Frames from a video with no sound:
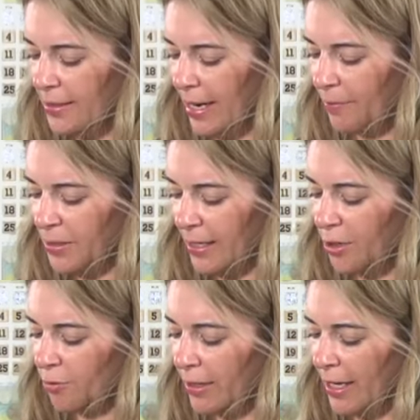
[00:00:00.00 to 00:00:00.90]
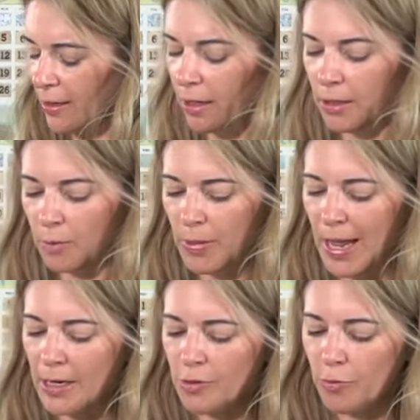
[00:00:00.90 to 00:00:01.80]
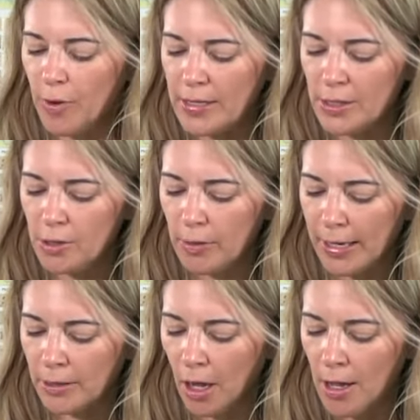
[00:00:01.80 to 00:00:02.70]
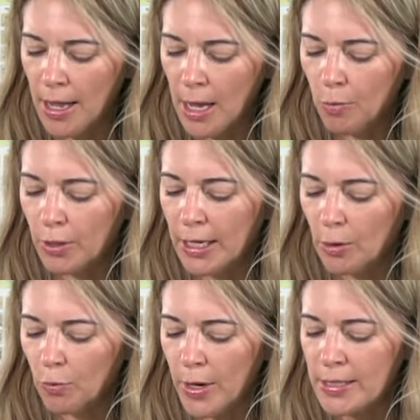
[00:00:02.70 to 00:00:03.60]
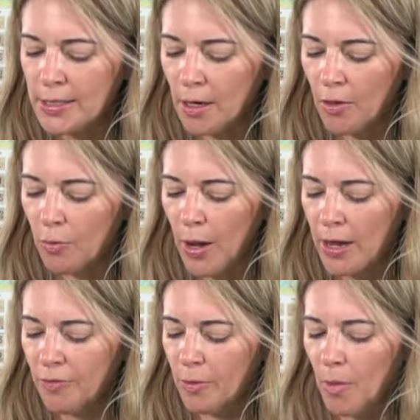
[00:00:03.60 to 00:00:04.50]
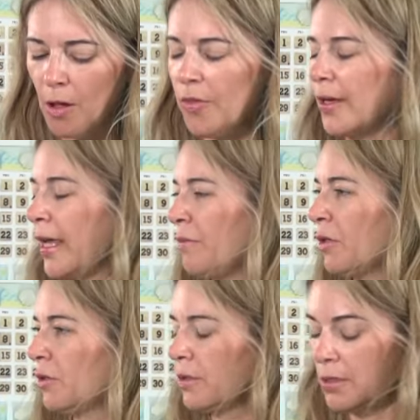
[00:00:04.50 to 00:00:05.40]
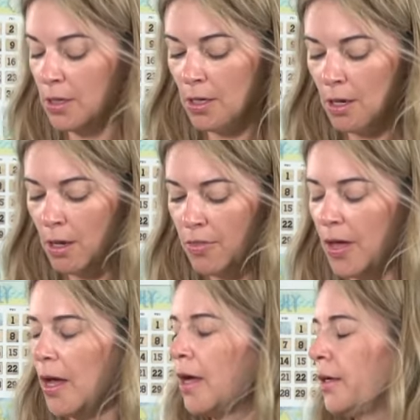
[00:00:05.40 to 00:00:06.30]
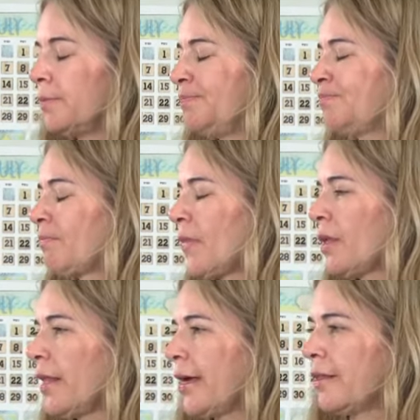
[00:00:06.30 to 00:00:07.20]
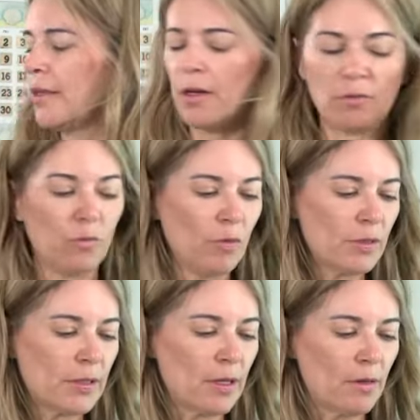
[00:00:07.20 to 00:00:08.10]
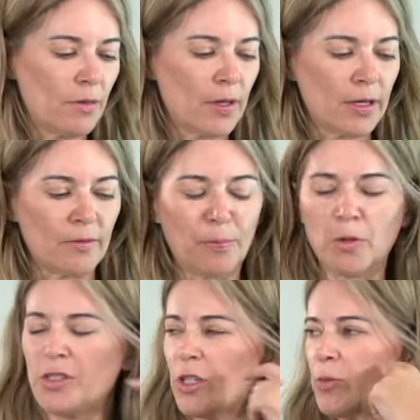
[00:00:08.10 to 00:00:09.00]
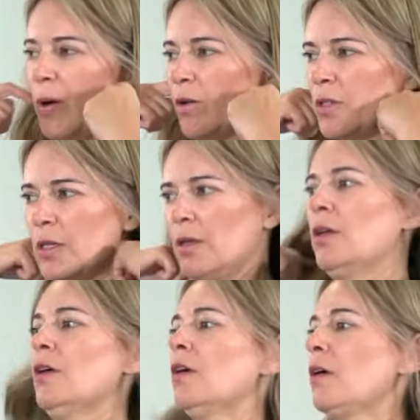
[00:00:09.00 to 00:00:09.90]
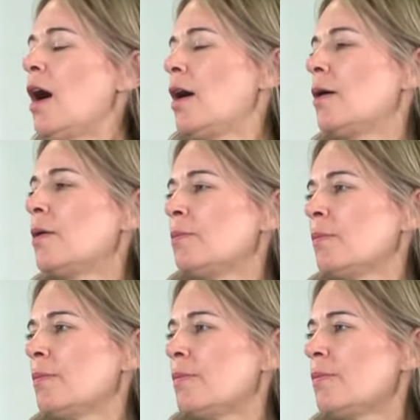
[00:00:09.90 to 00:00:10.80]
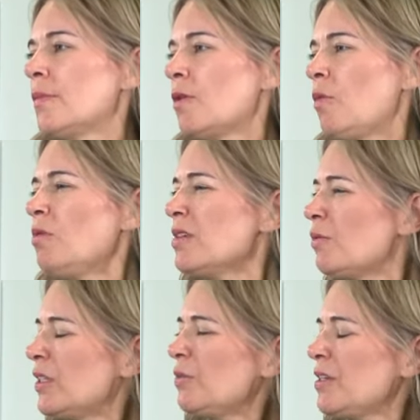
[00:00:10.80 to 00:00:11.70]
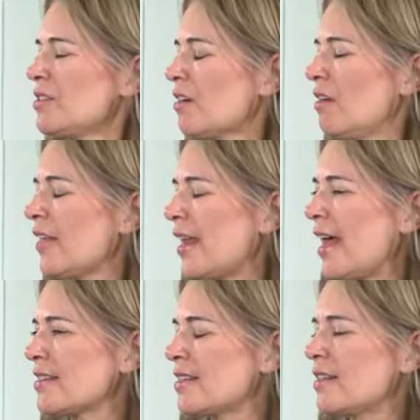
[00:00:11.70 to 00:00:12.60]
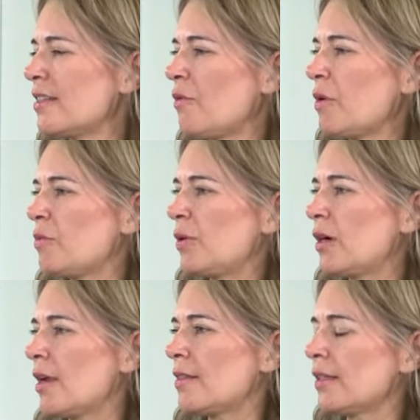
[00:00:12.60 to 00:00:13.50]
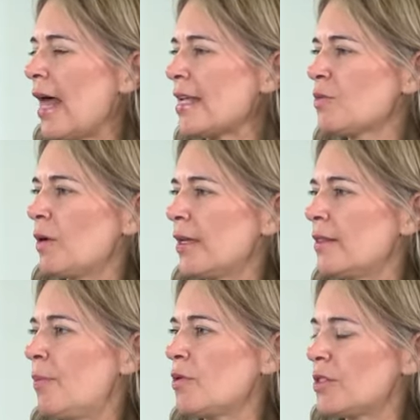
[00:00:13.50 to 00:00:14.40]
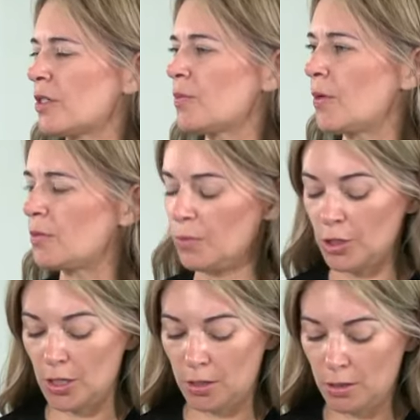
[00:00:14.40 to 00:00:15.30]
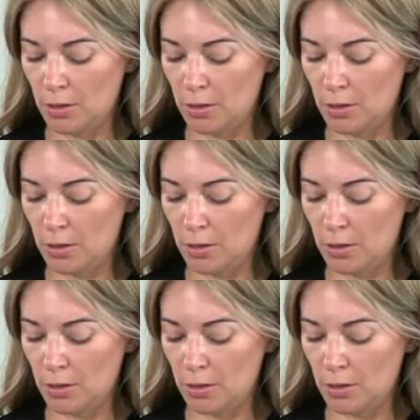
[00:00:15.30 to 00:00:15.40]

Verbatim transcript: stamps, like you'd get a little bit of extra residue, like not it wouldn't get rinsed all the way from all the chemicals. Uh-huh. The um, like the what was the post expose. Um, what, was, what did we used to call that acid that, that we put on it? The last one in the post expose machine.